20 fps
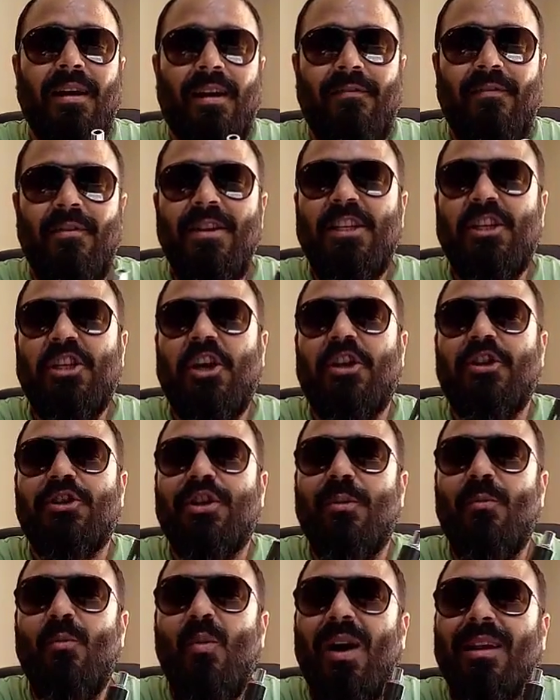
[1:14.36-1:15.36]
I've only
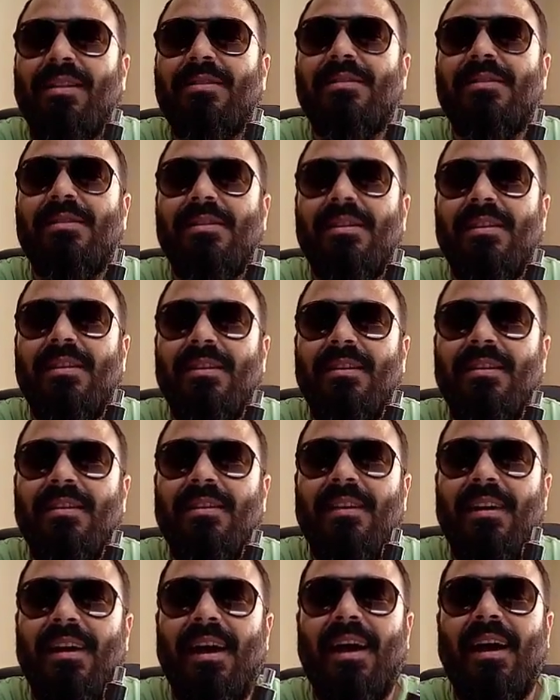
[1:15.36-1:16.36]
charged it once.
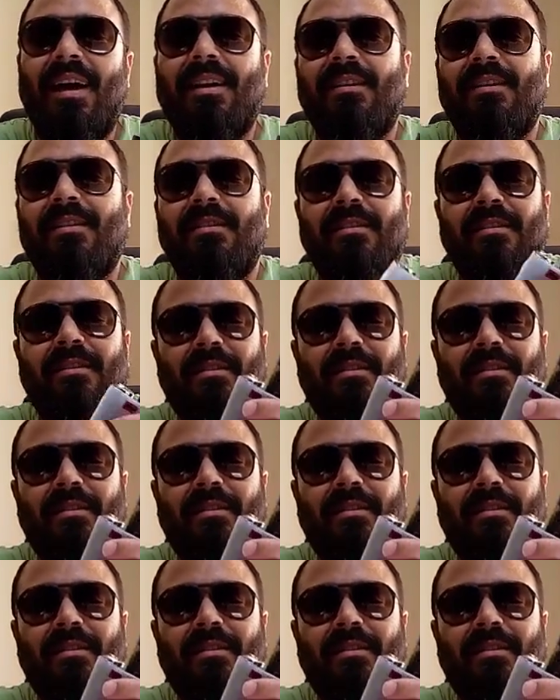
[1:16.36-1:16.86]
And